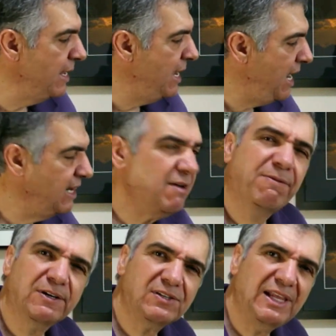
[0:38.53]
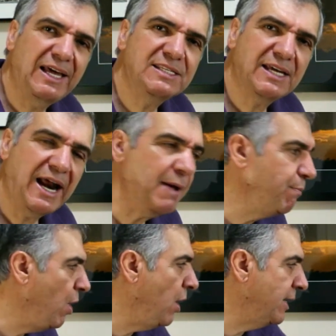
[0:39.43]
And the first lens that I
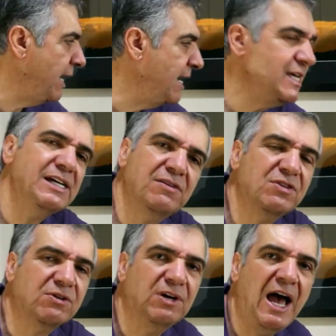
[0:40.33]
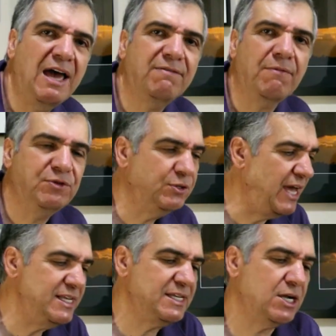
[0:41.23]
bought, and it just arrived a few
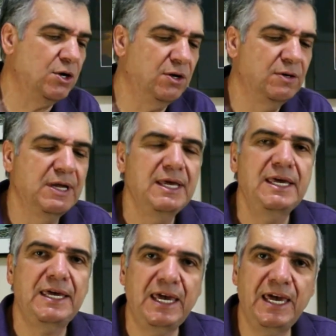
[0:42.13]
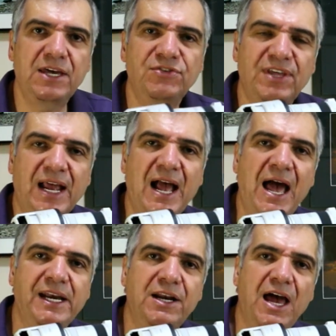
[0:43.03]
days ago, is the
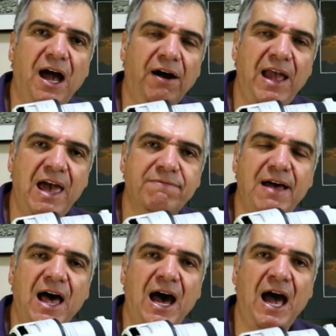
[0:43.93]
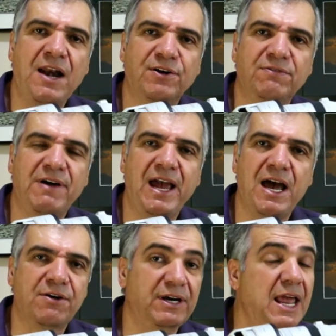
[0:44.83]
Canon RF
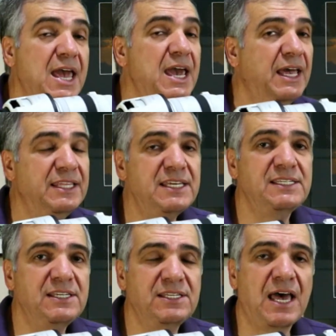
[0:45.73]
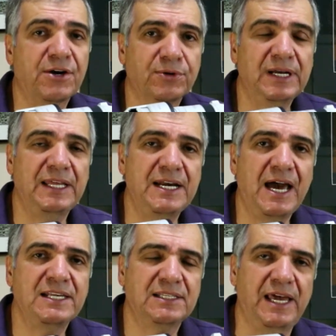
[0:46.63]
100-500. And this is a really
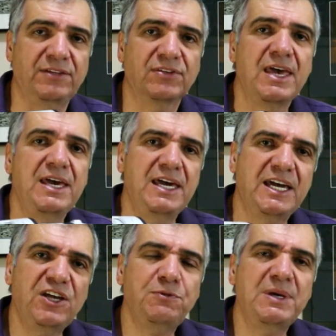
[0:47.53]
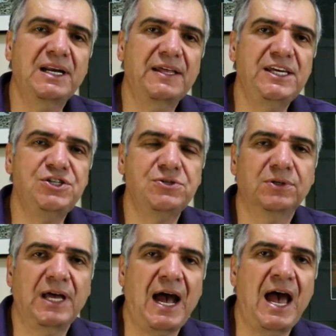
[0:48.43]
nice lens. It gives me an additional
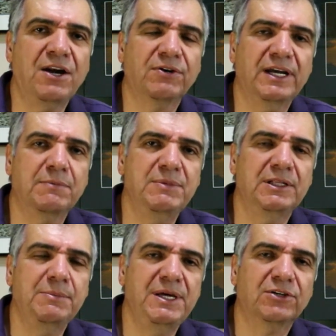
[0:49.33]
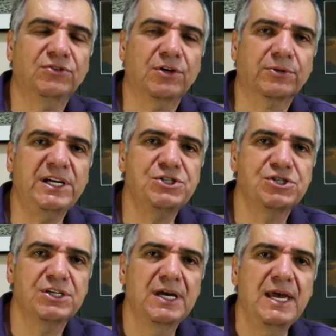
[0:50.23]
100 millimeters of
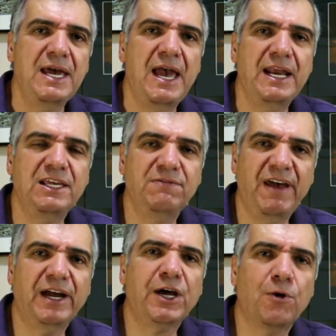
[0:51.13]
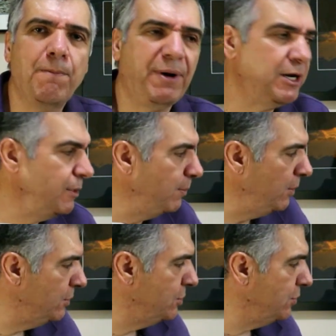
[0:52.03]
reach, and is very
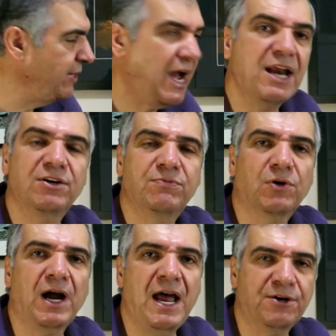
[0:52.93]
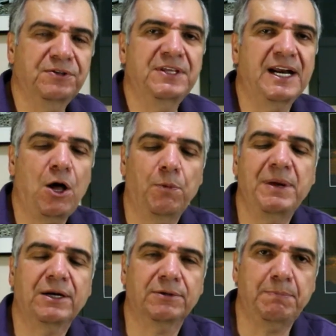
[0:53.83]
comparable to the 100-400 that I'll
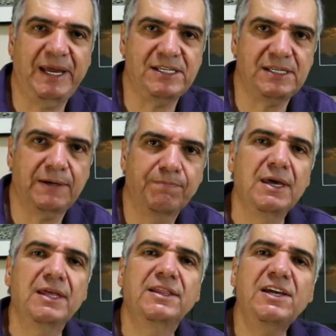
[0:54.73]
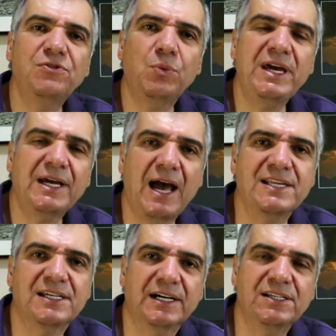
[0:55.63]
be replacing. This week, I
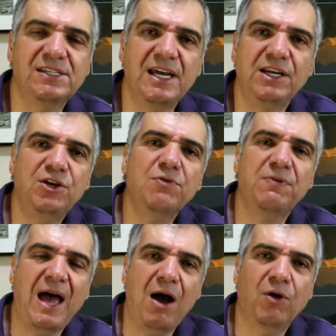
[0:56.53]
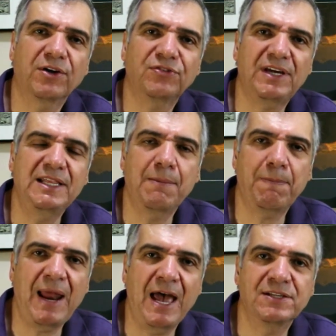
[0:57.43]
started seeing new flowers in the
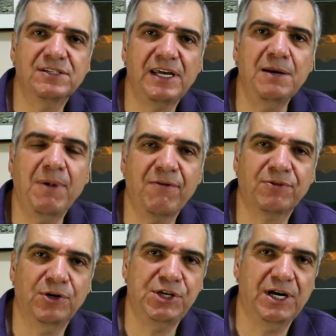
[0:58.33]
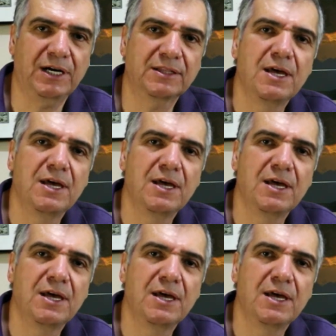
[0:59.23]
plants in my front yard.